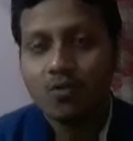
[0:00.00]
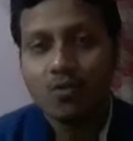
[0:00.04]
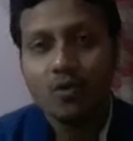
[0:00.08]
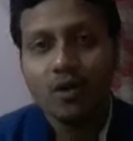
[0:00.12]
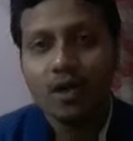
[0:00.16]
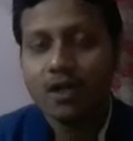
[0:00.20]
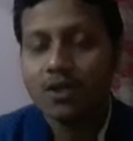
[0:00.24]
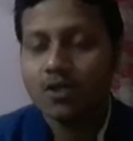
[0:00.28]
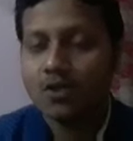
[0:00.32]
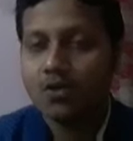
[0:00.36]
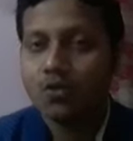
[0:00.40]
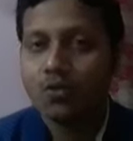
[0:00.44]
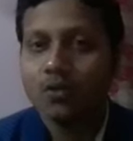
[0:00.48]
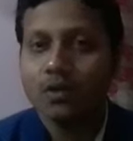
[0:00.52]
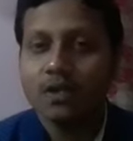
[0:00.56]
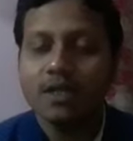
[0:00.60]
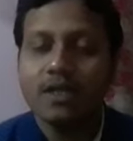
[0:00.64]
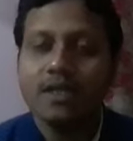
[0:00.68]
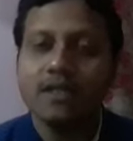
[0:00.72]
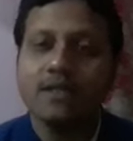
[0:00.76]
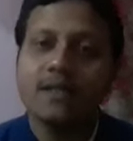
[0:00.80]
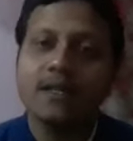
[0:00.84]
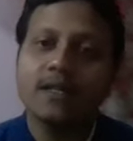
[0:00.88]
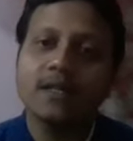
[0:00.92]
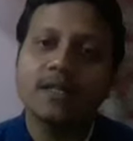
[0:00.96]
Okay, so
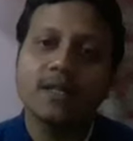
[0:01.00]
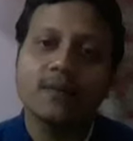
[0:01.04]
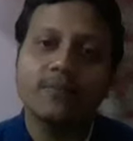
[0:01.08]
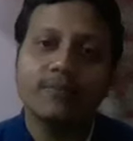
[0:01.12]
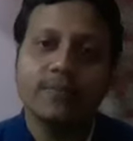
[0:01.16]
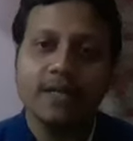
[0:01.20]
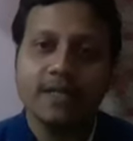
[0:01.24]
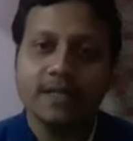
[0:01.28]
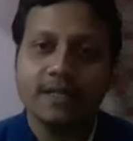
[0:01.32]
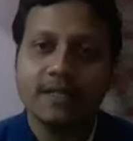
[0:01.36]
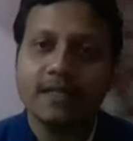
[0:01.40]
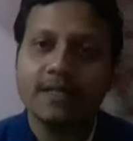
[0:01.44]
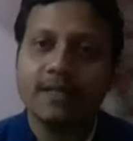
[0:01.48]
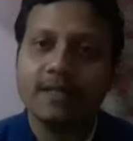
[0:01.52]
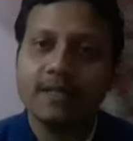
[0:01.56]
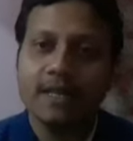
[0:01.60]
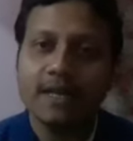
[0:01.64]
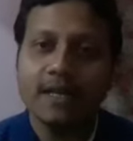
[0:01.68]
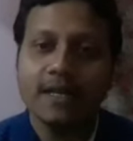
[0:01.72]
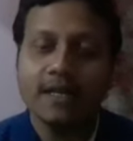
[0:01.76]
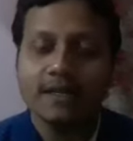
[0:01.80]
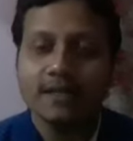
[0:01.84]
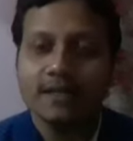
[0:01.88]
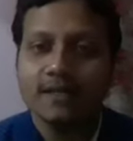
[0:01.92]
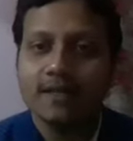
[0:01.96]
these are the basic
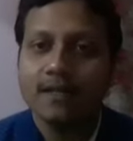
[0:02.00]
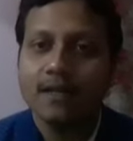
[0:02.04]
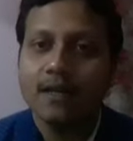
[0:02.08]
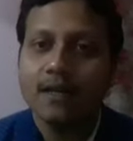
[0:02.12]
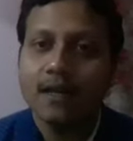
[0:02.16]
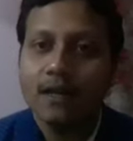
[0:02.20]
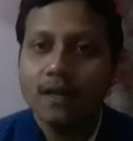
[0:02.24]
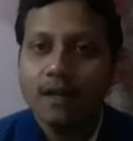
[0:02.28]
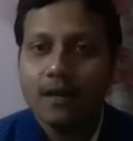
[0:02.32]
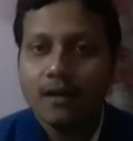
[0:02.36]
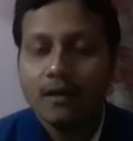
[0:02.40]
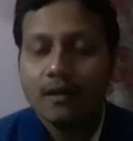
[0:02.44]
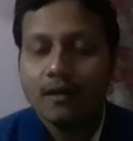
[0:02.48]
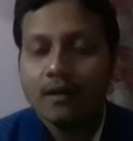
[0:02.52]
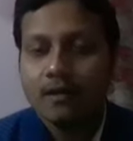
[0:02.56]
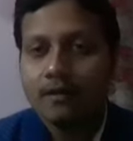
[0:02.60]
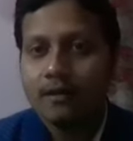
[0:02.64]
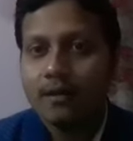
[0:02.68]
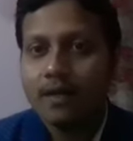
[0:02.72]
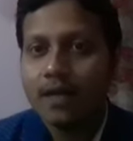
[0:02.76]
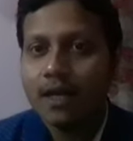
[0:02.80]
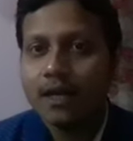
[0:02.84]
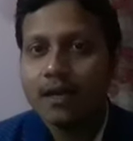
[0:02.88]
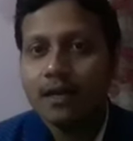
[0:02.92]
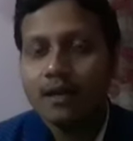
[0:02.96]
things
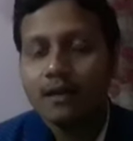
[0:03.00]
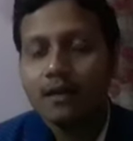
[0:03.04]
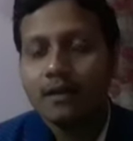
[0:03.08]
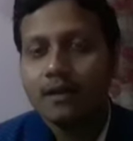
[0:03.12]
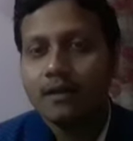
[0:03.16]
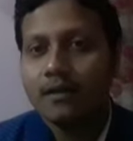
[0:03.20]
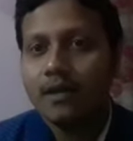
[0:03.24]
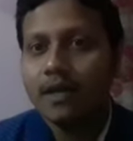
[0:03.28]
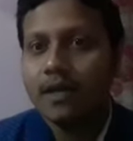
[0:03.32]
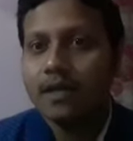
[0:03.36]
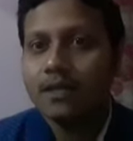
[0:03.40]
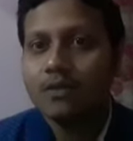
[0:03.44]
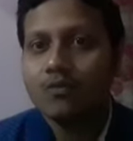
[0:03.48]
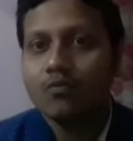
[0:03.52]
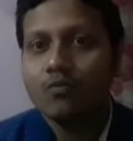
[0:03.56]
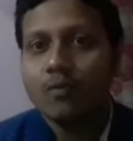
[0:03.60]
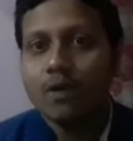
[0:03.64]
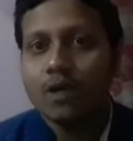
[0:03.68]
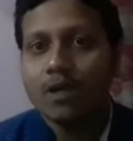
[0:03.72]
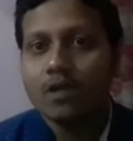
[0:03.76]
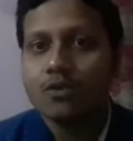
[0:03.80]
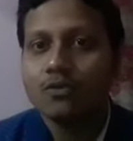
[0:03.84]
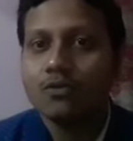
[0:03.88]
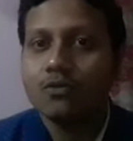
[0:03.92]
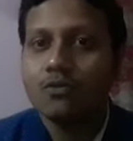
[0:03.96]
that you
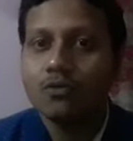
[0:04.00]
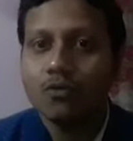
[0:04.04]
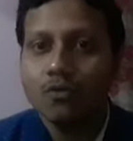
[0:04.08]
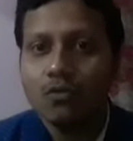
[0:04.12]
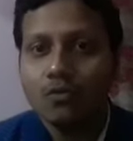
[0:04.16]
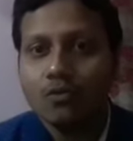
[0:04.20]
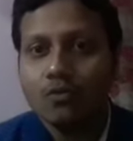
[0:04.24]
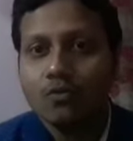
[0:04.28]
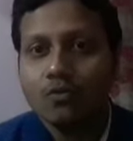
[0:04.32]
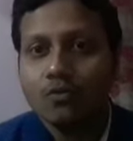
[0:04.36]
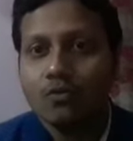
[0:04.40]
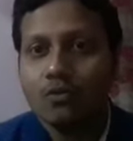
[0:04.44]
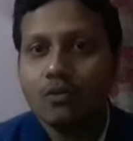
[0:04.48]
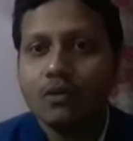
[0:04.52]
must know.